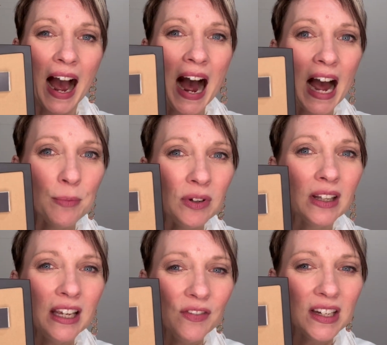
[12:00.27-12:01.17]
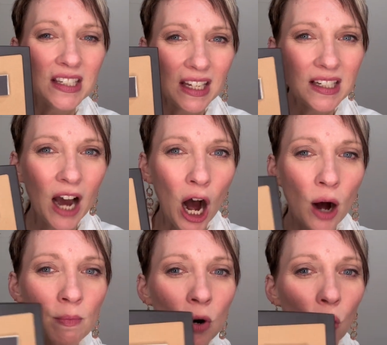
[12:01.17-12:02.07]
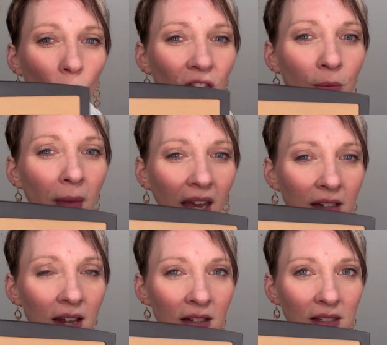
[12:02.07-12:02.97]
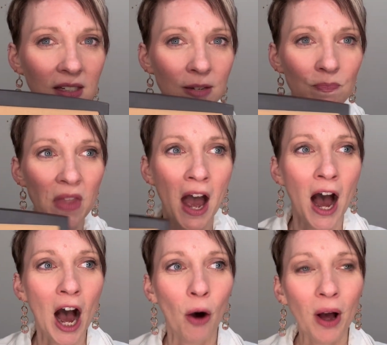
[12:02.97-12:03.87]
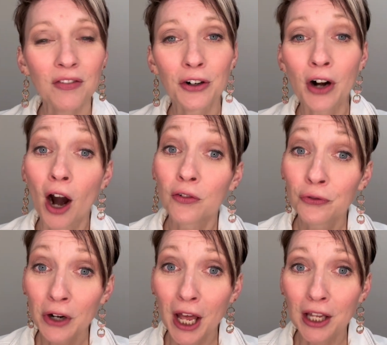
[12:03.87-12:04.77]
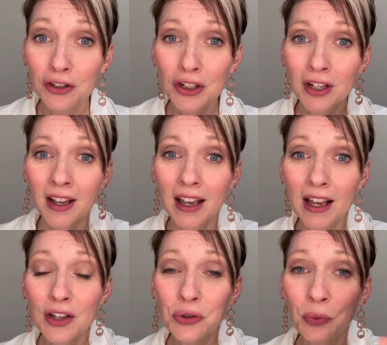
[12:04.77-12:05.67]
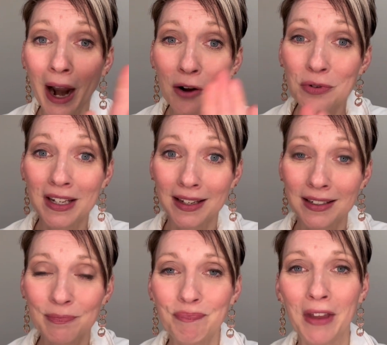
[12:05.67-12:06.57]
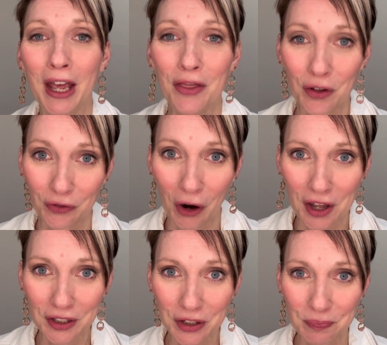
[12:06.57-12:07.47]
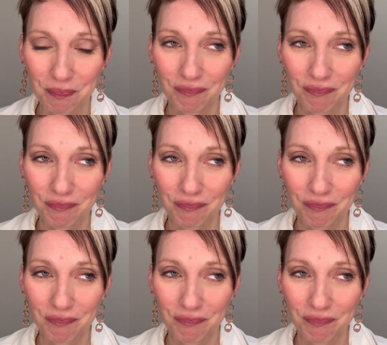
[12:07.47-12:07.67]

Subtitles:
I believe it did come with magnets. However, our fridge is rounded in the front.